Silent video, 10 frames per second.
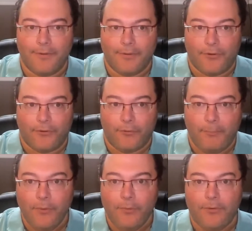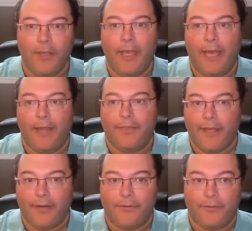dispute, and
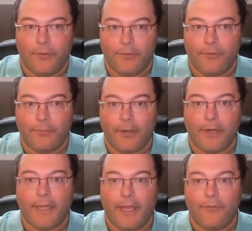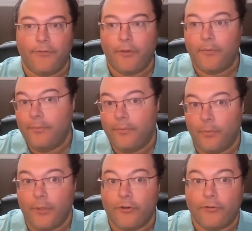that is the oldest mark, and so the
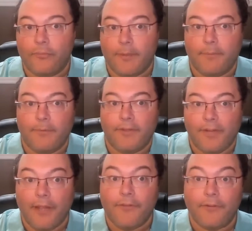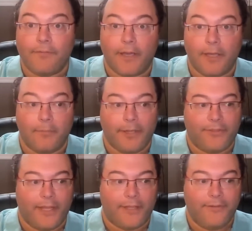witness should be able to testify about
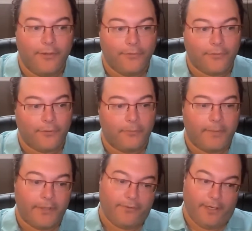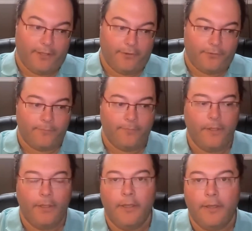that to his or her best knowledge.
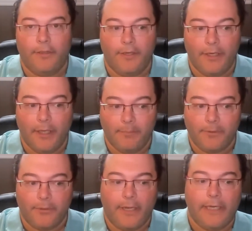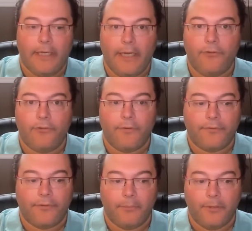The number and nature of
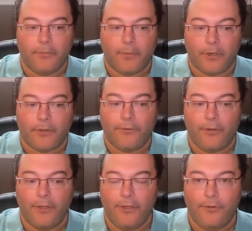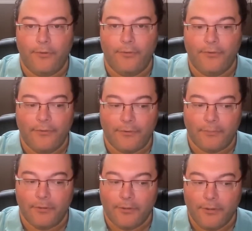similar marks on use in
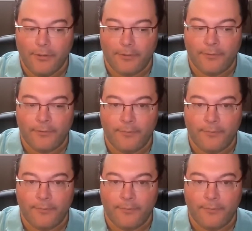similar goods.